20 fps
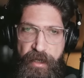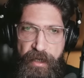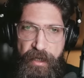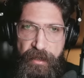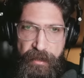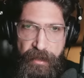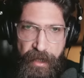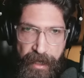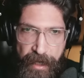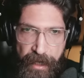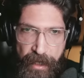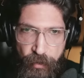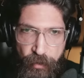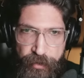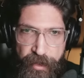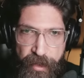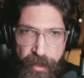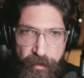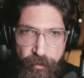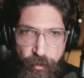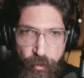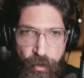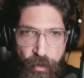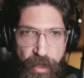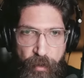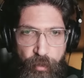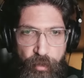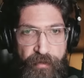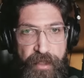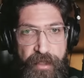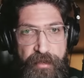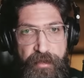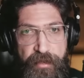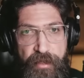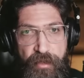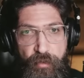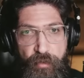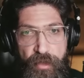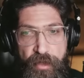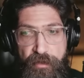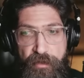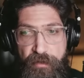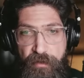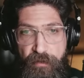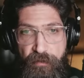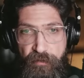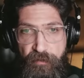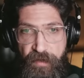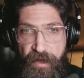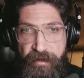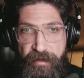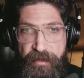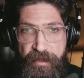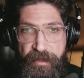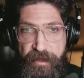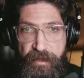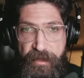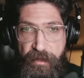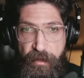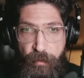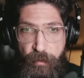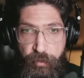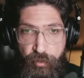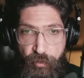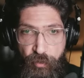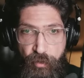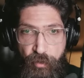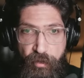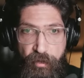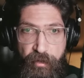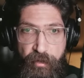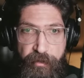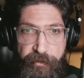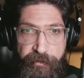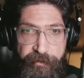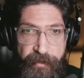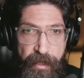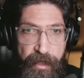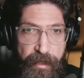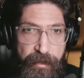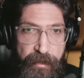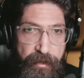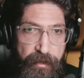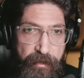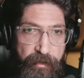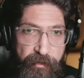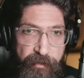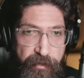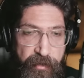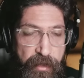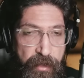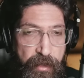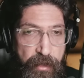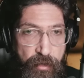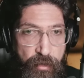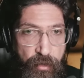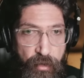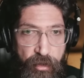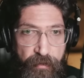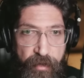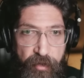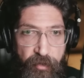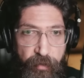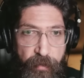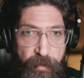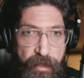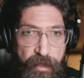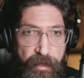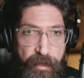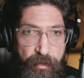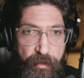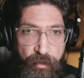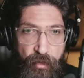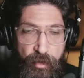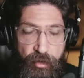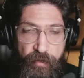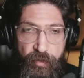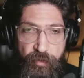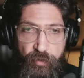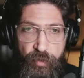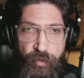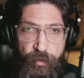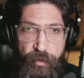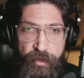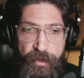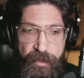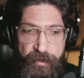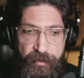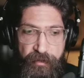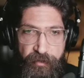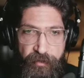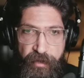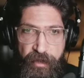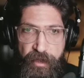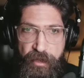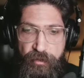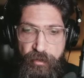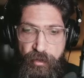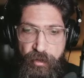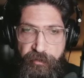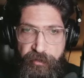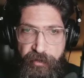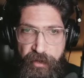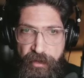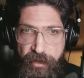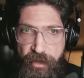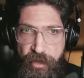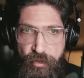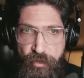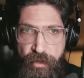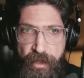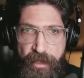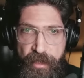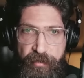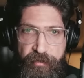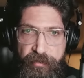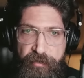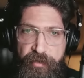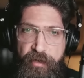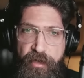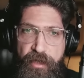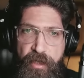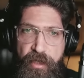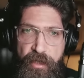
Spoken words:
and how they are collaborating with very pro-Zionist congressmen and congresswomen and senators in the U.S.